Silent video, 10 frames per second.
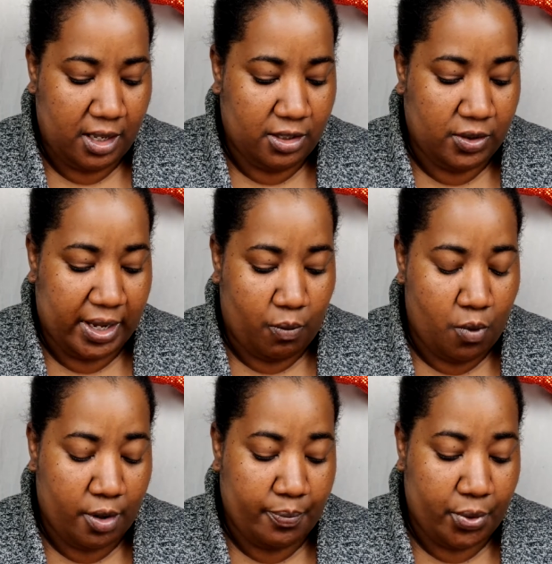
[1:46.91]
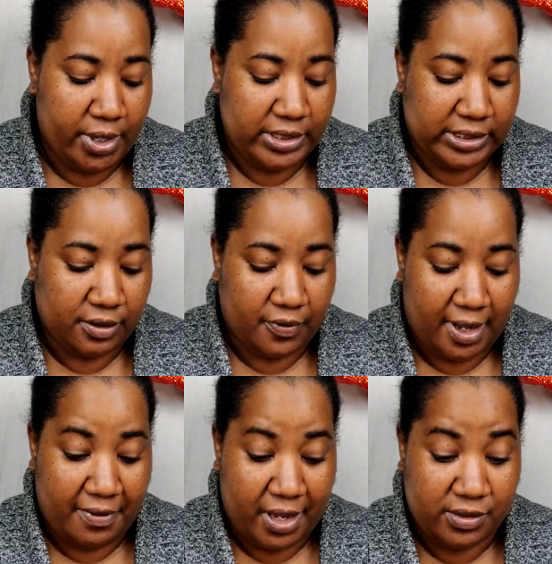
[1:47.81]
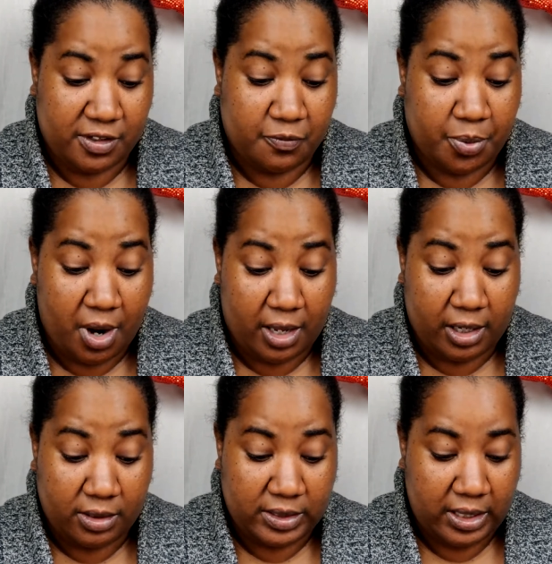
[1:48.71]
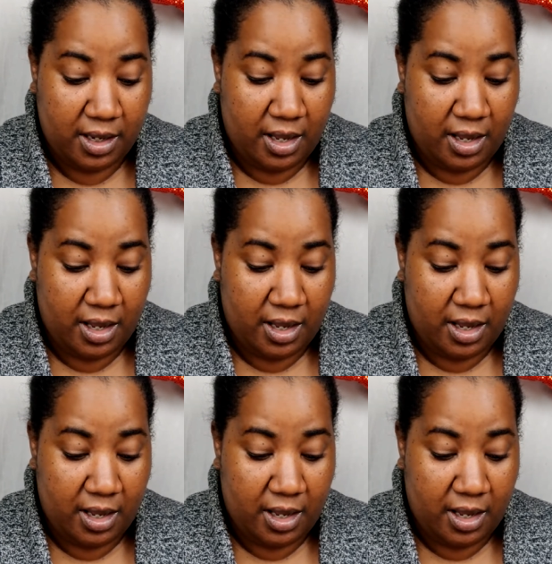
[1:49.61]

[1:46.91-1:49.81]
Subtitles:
You get 1.05 ounce of product.